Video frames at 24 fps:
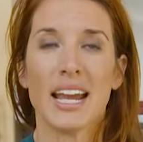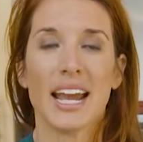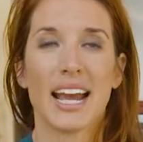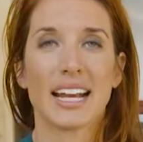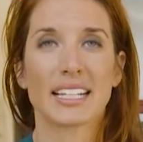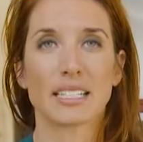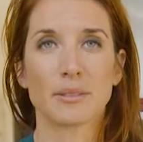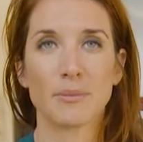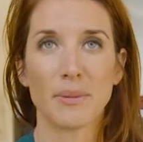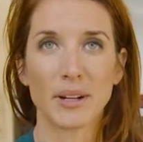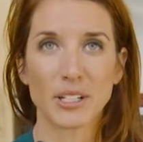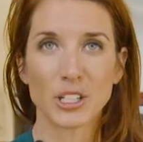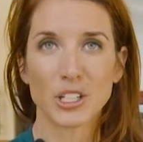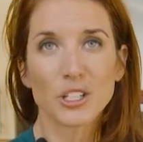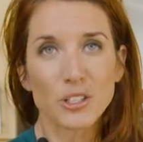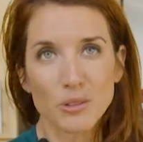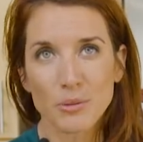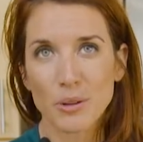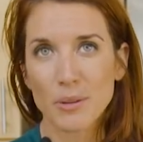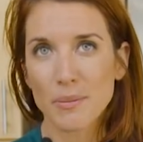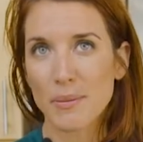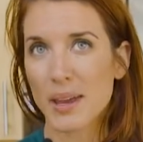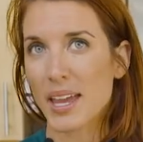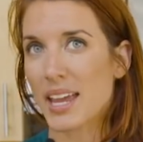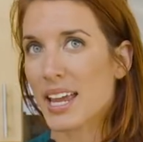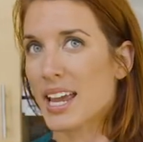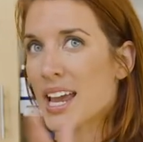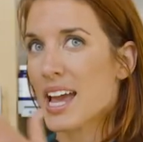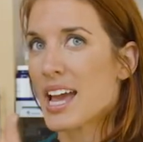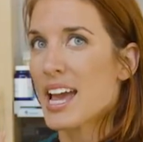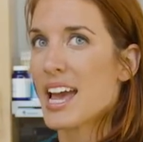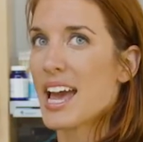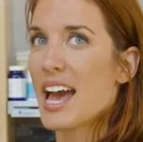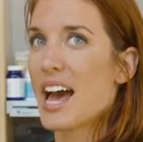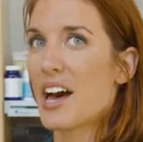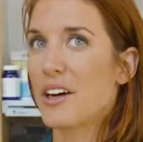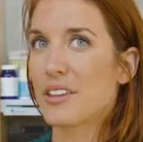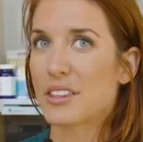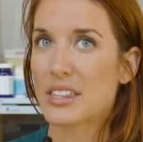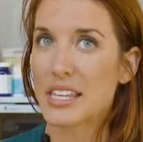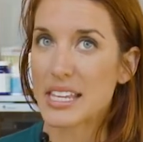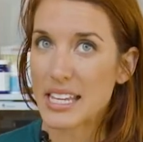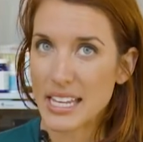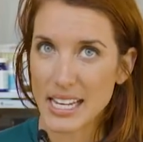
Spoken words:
as much as we make healthy